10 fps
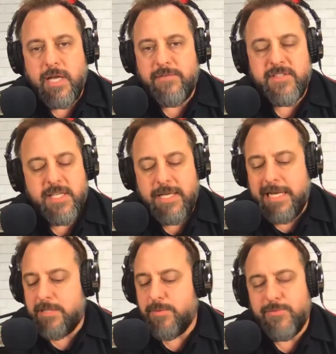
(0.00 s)
I've seen
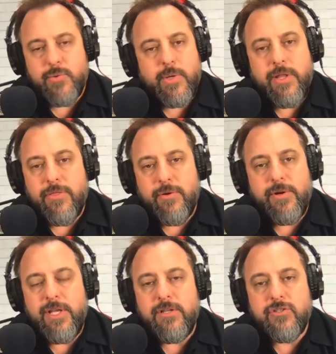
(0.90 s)
guys with 20,
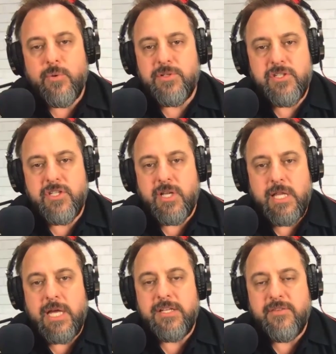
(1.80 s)
30 sources in a
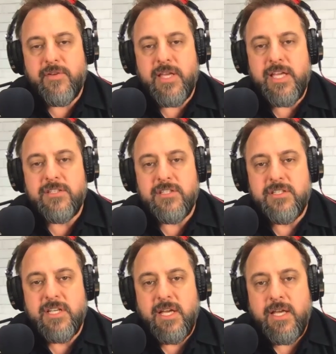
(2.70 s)
lot of different cases.